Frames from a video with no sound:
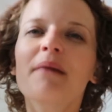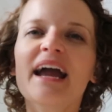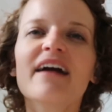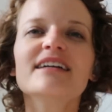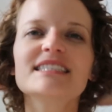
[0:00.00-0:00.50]
My
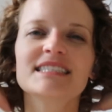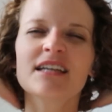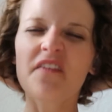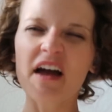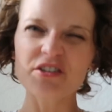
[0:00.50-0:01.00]
hair is
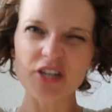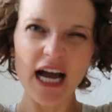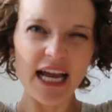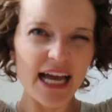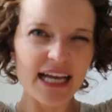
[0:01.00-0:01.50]
still not
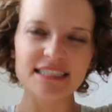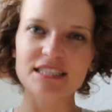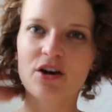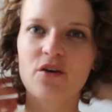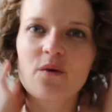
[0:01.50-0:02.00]
dry yet,
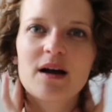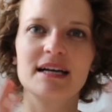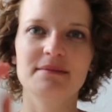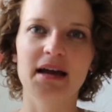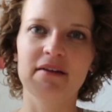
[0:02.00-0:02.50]
so
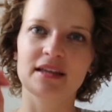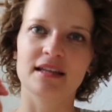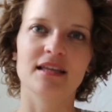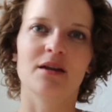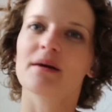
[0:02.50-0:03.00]
I'm
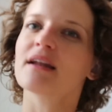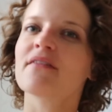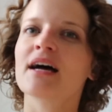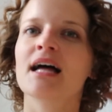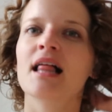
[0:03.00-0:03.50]
having a little bit
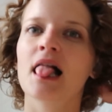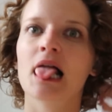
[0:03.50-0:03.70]
of a